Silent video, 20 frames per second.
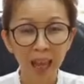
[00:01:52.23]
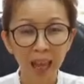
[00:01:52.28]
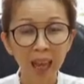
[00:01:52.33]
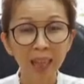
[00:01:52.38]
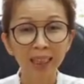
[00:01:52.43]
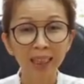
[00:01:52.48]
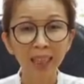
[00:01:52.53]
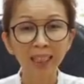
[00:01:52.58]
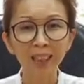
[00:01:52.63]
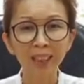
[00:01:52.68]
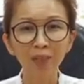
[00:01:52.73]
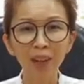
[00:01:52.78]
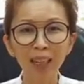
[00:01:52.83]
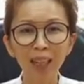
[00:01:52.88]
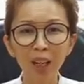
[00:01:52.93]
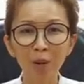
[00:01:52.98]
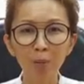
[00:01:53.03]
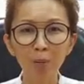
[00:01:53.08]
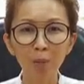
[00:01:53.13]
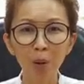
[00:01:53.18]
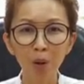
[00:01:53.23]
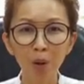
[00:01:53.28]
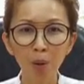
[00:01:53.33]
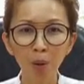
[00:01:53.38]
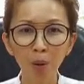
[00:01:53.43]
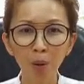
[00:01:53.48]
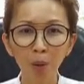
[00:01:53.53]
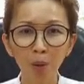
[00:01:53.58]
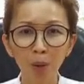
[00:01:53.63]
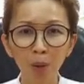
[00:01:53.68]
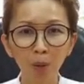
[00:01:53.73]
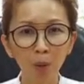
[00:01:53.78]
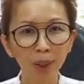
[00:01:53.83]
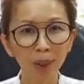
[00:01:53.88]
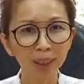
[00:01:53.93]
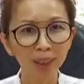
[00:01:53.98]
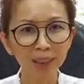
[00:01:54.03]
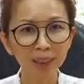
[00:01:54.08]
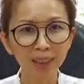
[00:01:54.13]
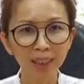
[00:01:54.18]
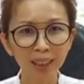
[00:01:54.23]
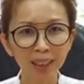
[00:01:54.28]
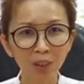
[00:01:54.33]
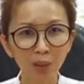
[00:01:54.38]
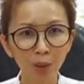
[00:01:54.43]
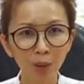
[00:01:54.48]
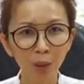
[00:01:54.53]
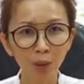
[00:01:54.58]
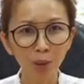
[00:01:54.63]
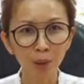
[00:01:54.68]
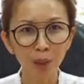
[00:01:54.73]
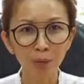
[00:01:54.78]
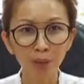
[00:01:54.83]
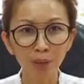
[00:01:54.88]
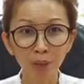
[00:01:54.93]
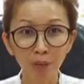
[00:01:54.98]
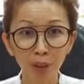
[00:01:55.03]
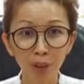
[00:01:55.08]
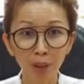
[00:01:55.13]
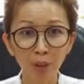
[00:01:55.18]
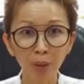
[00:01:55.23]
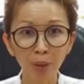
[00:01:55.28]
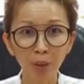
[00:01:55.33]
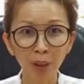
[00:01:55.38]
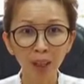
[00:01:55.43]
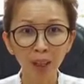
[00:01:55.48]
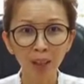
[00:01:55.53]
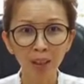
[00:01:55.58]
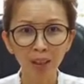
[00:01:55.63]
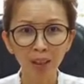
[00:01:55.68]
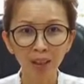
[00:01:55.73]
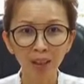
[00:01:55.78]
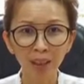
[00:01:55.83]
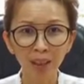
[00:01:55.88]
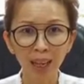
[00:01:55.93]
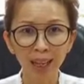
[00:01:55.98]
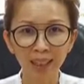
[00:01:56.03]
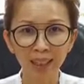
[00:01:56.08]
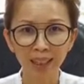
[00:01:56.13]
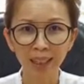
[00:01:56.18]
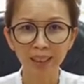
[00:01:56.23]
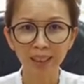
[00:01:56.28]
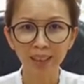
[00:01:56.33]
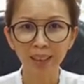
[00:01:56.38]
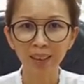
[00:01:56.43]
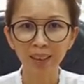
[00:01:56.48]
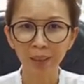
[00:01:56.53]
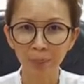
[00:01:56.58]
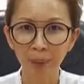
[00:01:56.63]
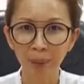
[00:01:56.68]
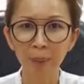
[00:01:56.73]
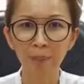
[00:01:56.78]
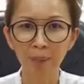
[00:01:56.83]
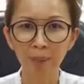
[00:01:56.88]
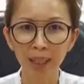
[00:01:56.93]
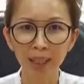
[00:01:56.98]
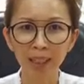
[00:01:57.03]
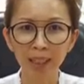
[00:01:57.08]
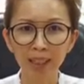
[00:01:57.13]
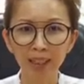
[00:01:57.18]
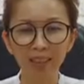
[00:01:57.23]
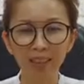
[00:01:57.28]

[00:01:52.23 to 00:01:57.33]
Let's find out more. What did these children reveal to her at Casa di Bambini?